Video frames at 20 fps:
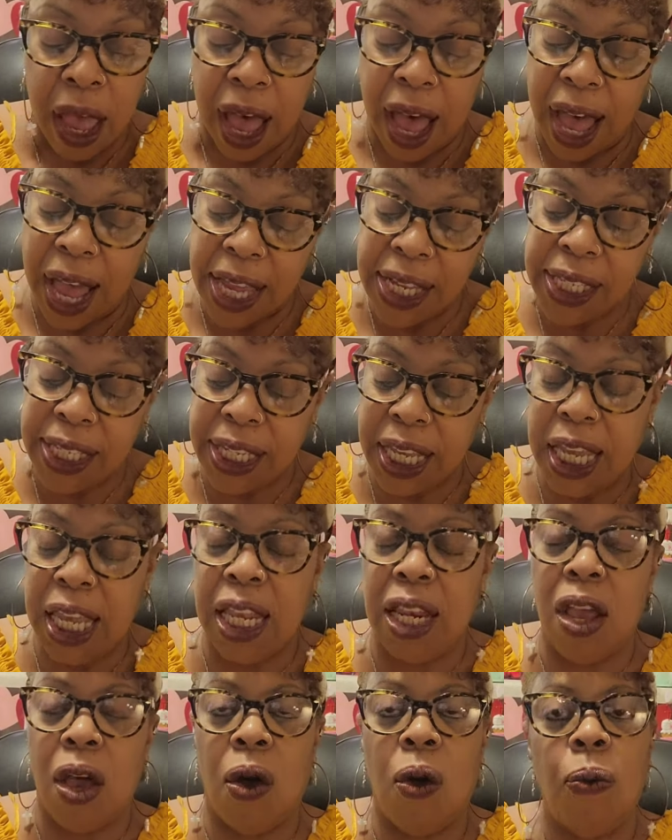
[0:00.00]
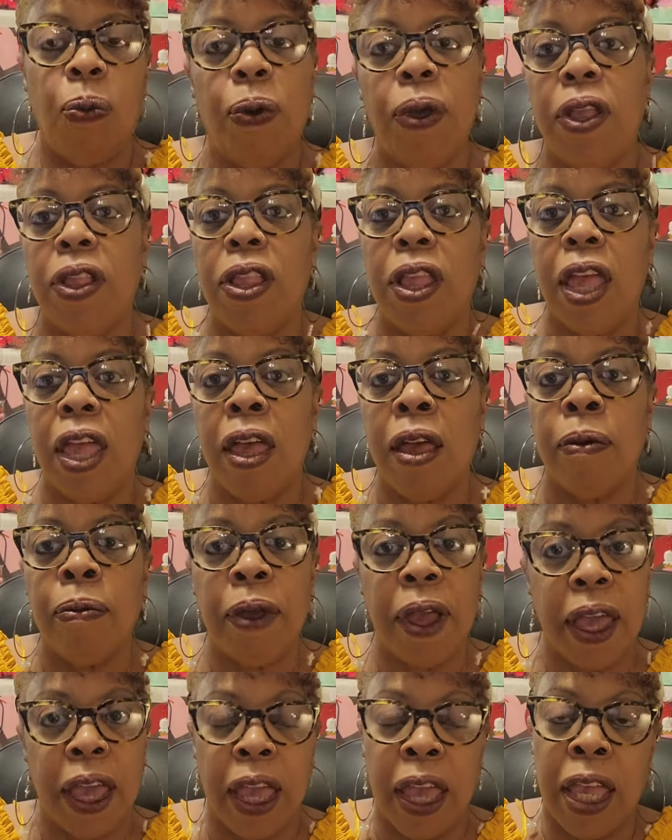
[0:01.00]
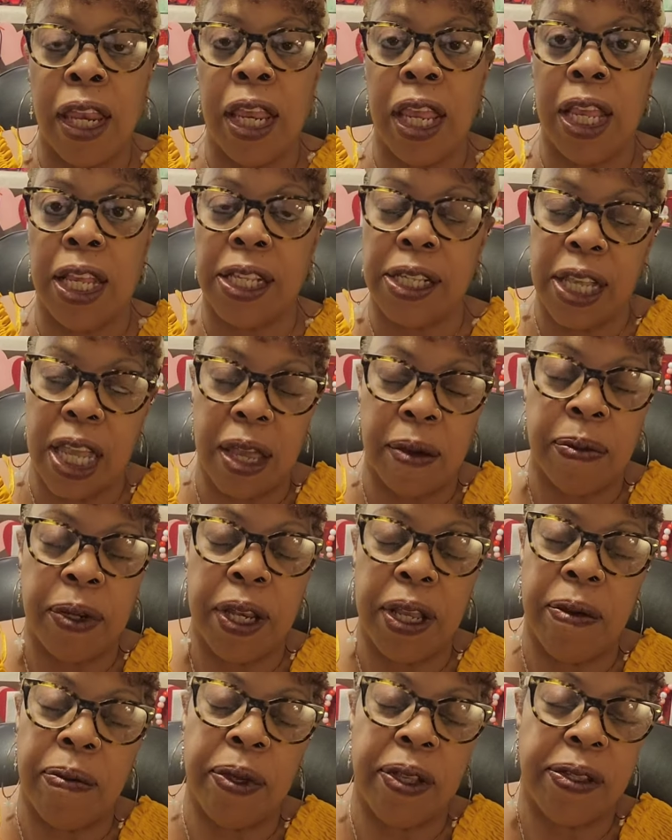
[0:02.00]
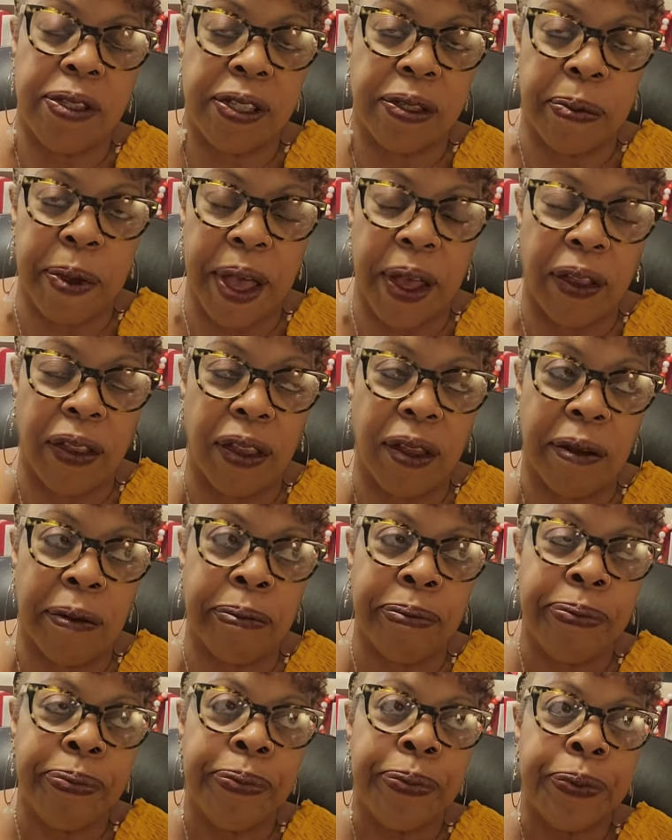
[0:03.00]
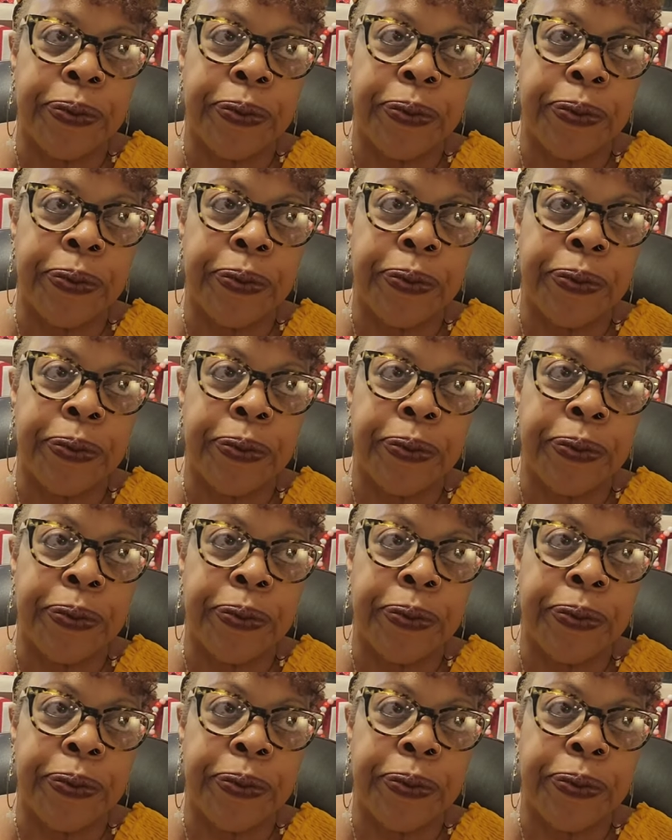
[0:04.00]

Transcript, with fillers: I did open them and examine them and smell them.